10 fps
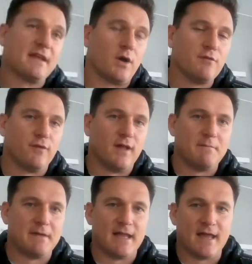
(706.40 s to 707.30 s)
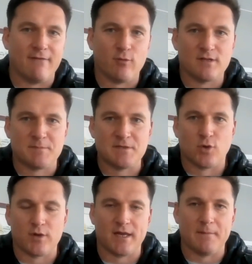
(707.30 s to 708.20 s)
it's wonderful. I mean, everyone's been
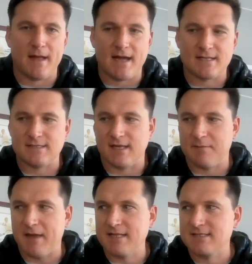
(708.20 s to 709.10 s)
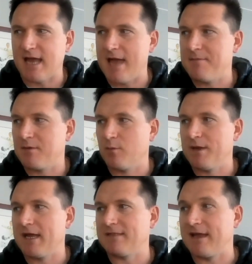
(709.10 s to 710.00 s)
talking about the men's game, and when
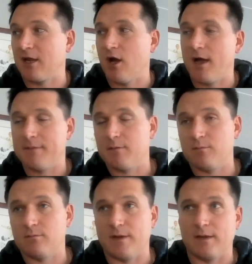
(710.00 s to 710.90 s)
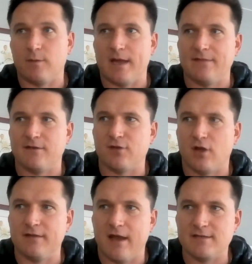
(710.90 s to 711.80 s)
we get that going, I mean, we had the
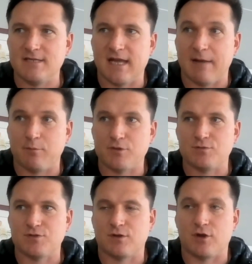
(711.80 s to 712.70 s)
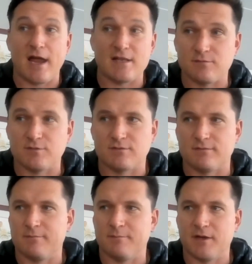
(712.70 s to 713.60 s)
Solidarity Cup, which was great. It was
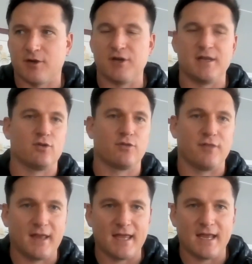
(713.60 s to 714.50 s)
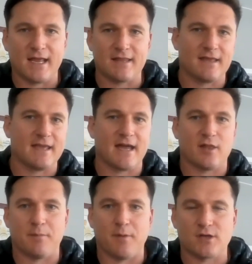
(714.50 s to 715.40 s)
a bit of critical thinking out of
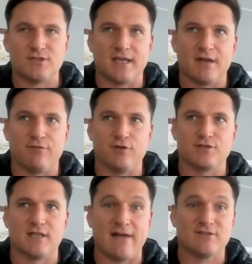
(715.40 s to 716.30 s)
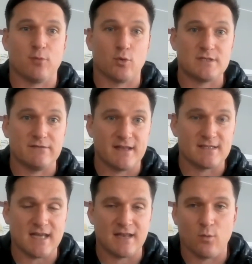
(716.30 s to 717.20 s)
the box to get a first live sport
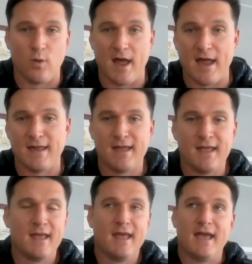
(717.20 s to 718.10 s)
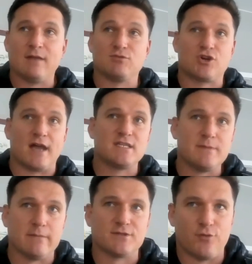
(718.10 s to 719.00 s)
event underway. And it was great to
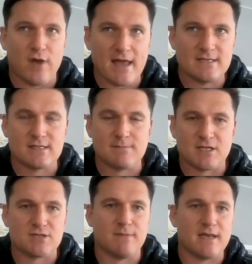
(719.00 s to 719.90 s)
be able to raise as much